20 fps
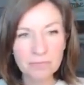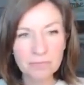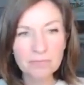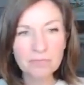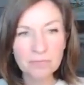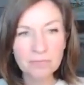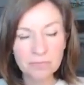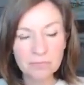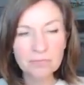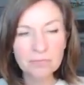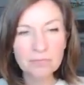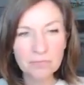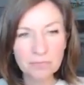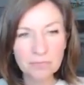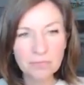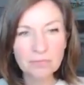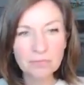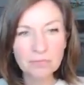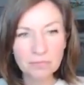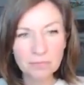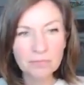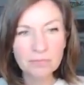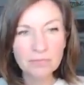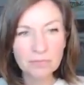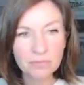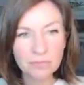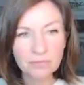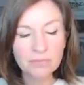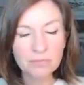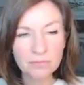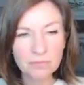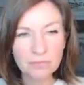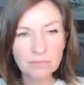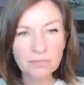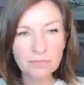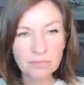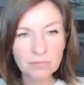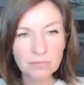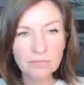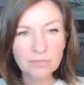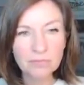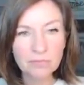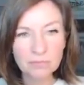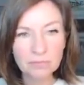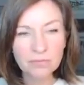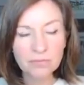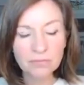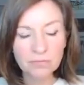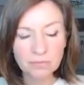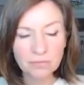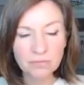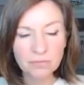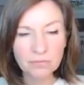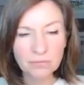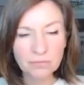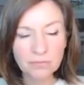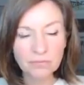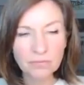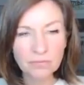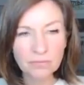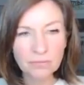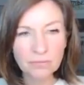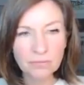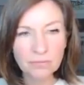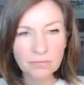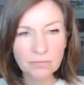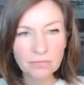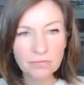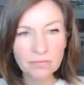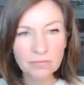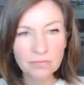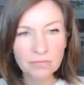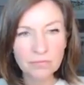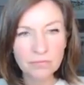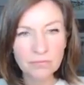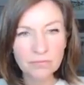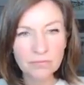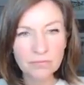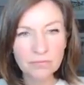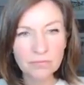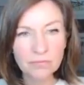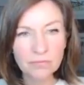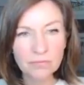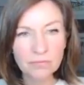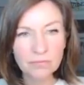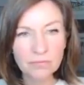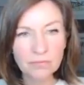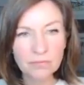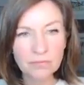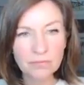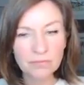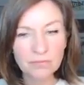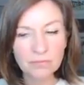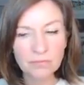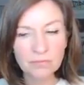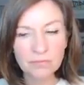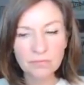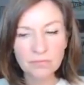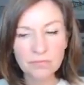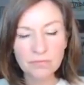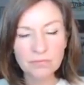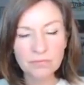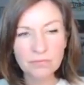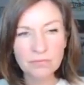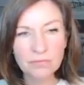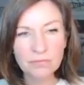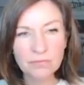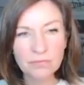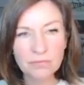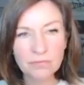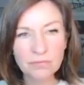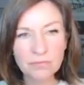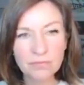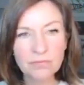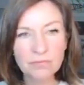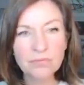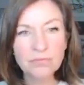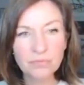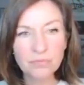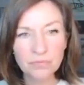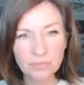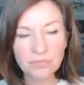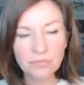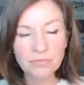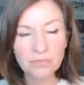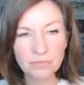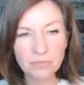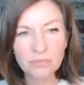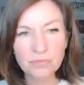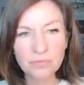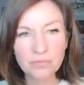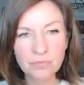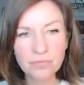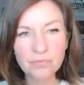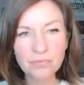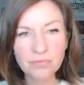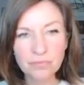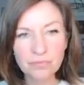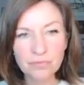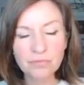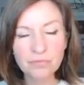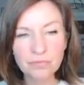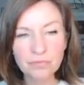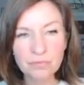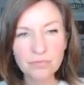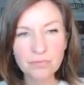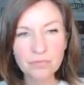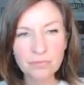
(silent)